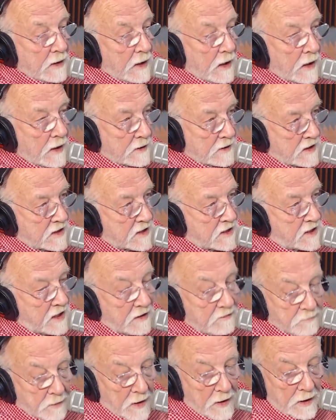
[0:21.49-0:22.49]
on
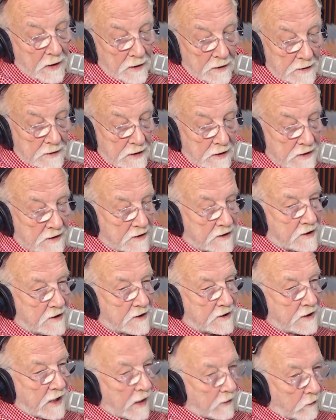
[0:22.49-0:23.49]
Steve Brown,
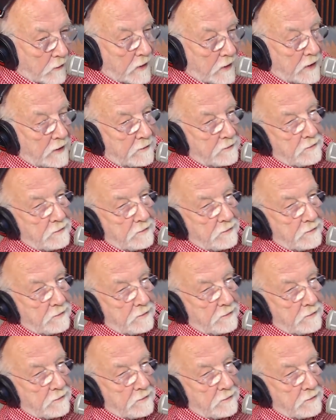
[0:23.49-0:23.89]
etc.